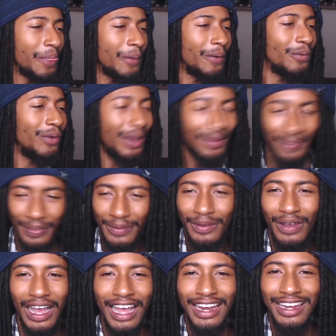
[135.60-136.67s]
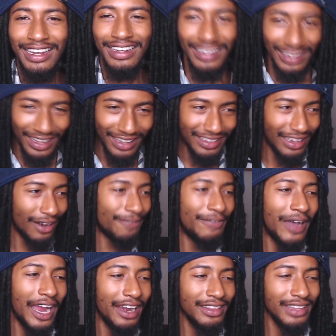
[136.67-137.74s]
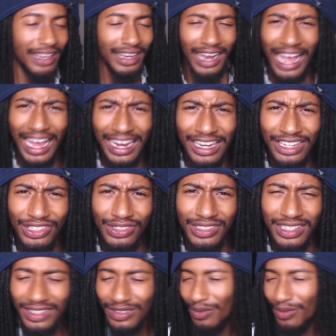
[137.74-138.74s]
What? How did? Is that a fire thing? How did you just